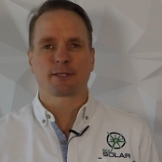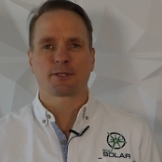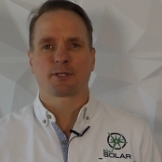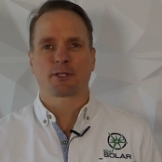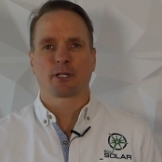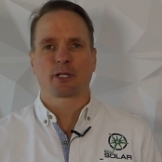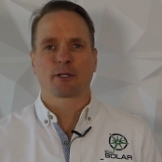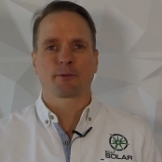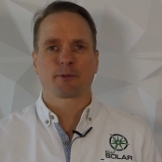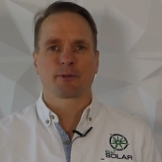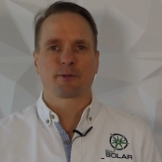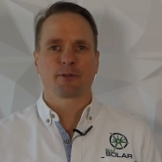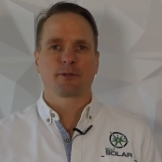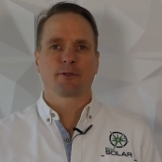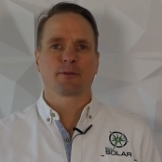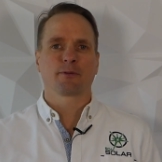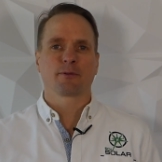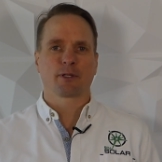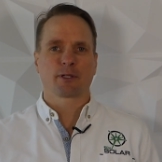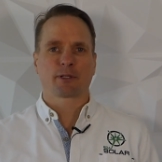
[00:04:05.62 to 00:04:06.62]
to share with
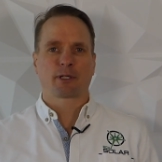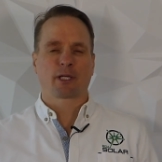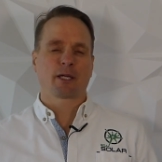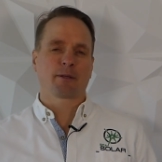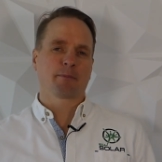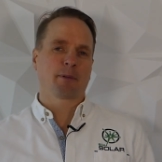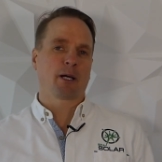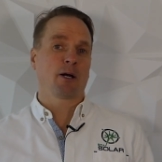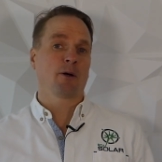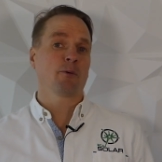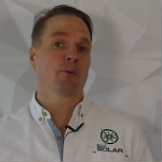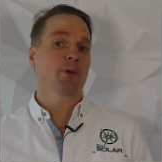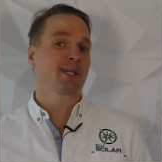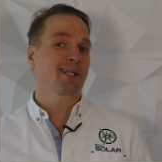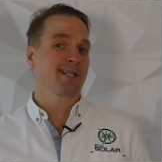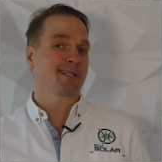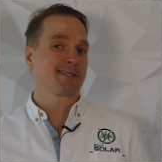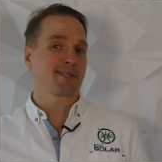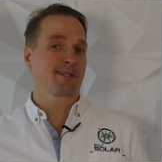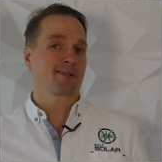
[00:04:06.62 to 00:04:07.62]
you that came out, we
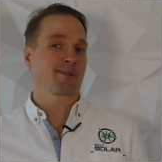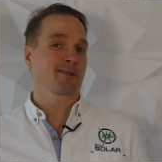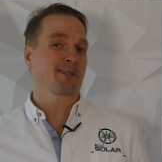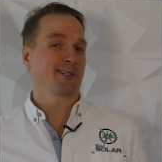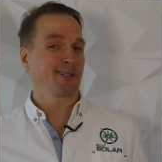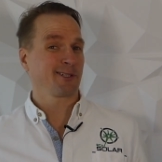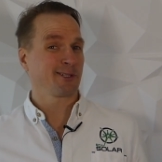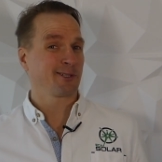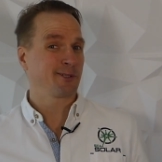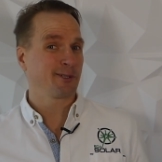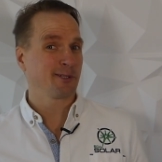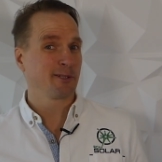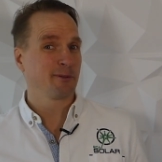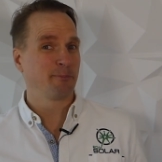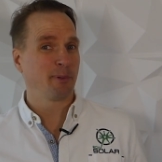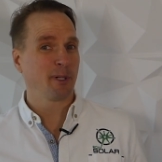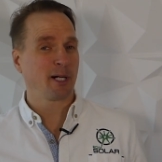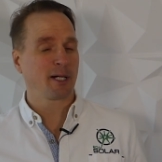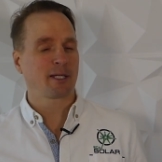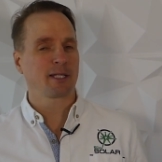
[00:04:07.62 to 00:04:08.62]
consider in the
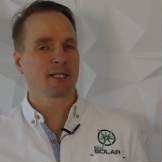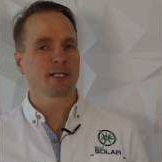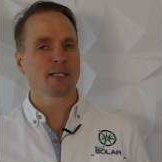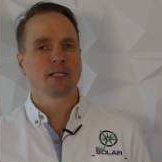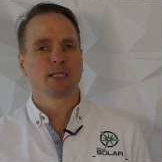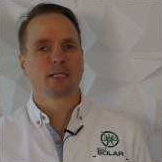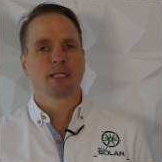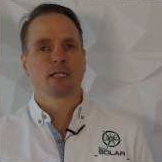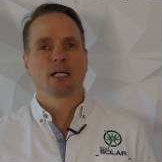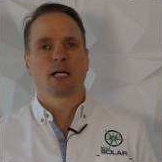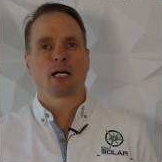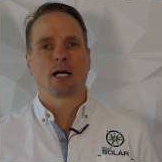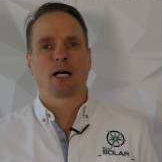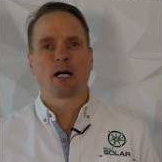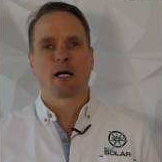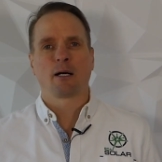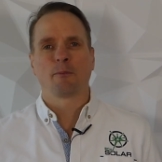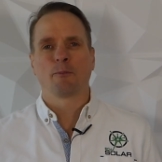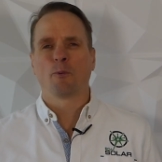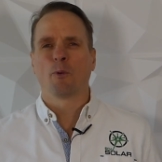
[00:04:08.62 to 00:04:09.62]
good bucket.
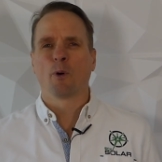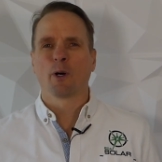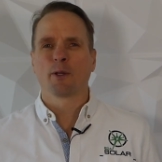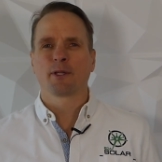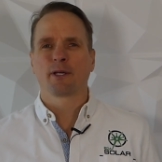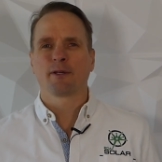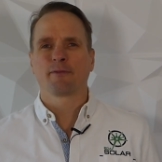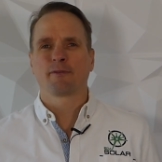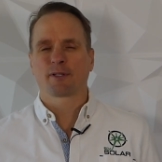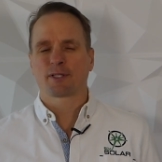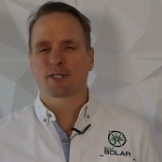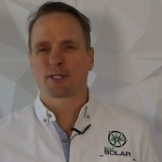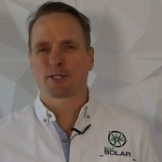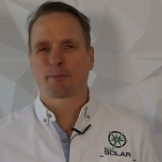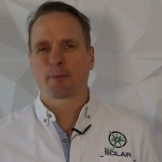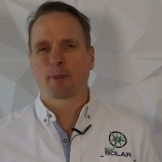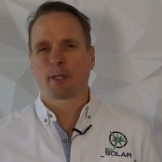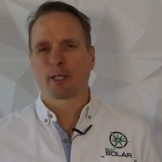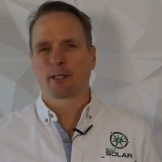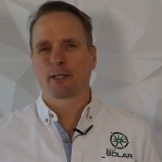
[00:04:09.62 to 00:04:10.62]
Um, one, they've
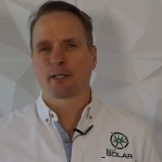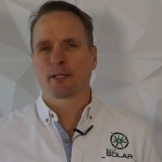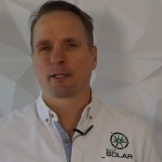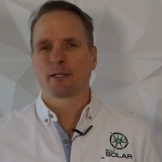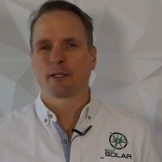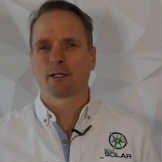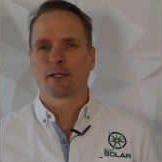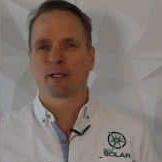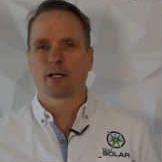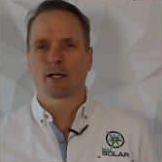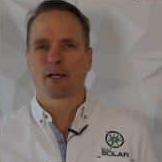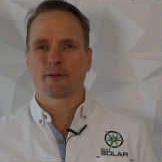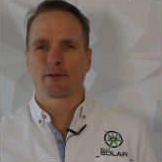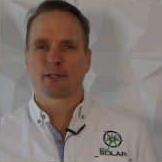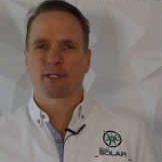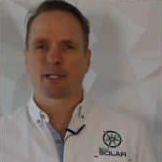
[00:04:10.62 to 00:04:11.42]
expanded uh, the